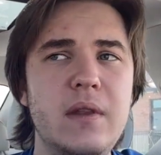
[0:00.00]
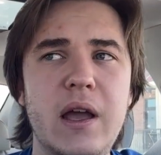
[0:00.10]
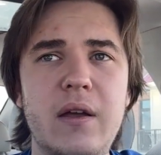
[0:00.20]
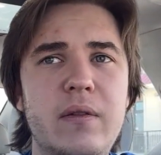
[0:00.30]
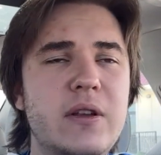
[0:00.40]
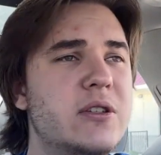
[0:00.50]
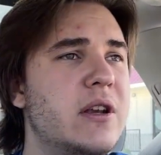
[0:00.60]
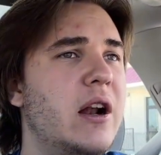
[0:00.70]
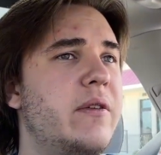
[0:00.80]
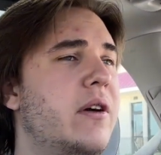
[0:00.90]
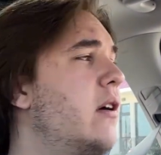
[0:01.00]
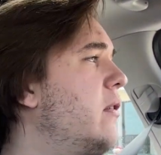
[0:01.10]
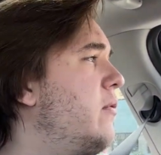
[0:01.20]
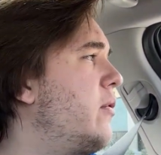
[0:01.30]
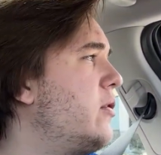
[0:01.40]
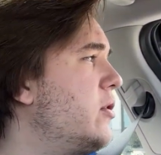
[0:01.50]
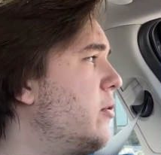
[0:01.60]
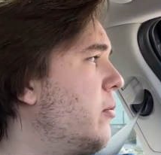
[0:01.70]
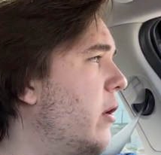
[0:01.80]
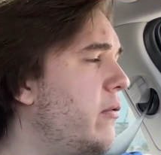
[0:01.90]
Yeah, this is kind of an
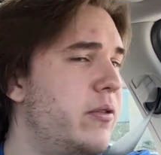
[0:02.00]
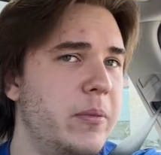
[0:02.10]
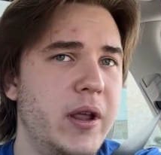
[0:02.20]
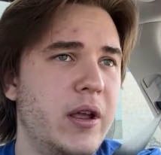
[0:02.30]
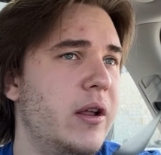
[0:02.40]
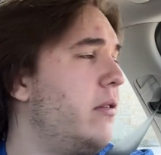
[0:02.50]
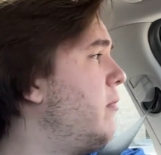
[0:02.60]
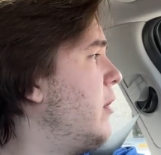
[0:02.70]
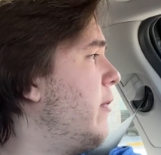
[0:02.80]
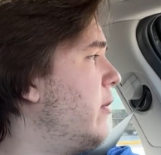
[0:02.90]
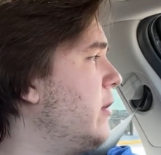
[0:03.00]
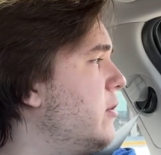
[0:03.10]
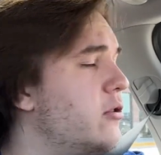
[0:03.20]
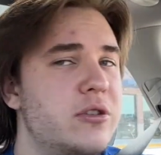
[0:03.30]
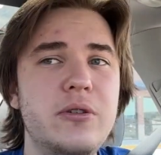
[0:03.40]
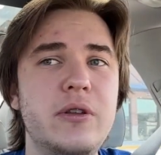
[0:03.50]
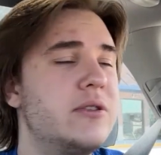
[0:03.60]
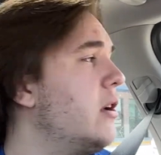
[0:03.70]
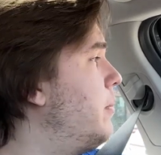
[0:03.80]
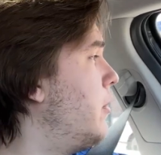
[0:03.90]
unfortunate run for me. I definitely screwed
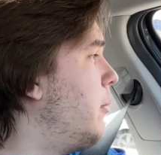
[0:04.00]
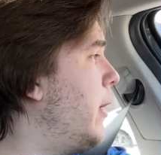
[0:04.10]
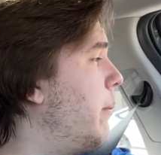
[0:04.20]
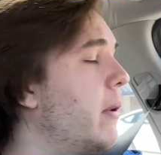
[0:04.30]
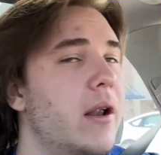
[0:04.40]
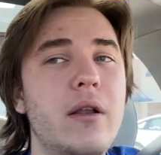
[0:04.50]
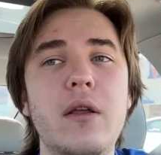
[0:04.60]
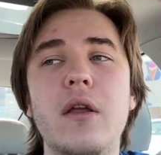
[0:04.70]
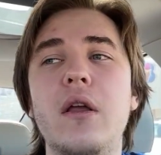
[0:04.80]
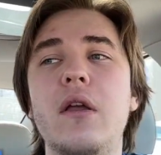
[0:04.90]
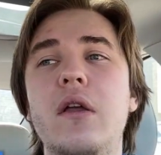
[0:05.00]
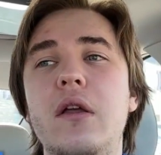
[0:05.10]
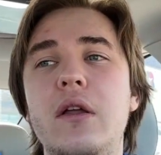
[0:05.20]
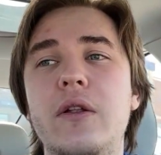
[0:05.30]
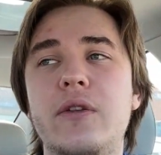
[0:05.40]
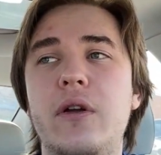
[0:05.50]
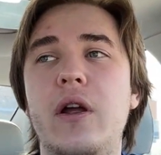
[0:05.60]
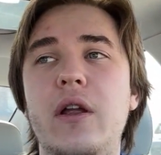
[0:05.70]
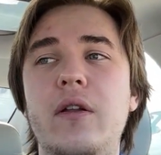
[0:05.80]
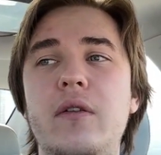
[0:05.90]
this up a little bit, but it's
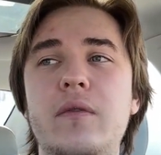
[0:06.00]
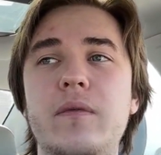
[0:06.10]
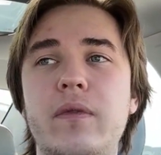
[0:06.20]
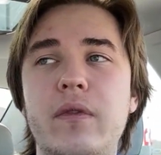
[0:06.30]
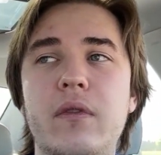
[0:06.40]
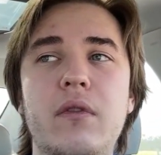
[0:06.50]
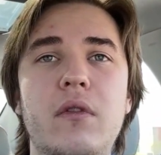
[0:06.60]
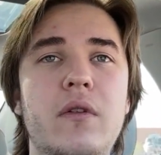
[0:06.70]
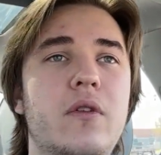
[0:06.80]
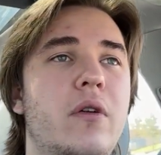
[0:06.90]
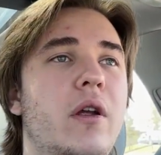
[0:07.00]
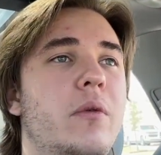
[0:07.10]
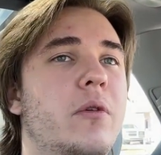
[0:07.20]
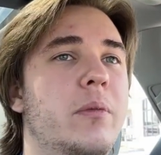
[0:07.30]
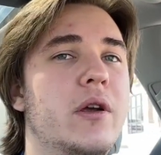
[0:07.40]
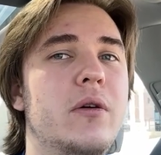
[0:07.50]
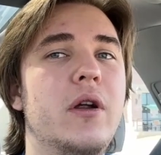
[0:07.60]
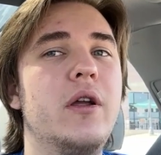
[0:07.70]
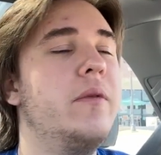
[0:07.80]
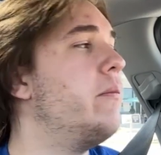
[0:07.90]
alright. It's alright. We'll be
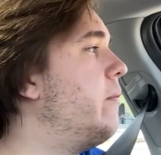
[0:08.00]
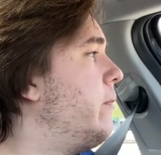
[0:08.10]
alright.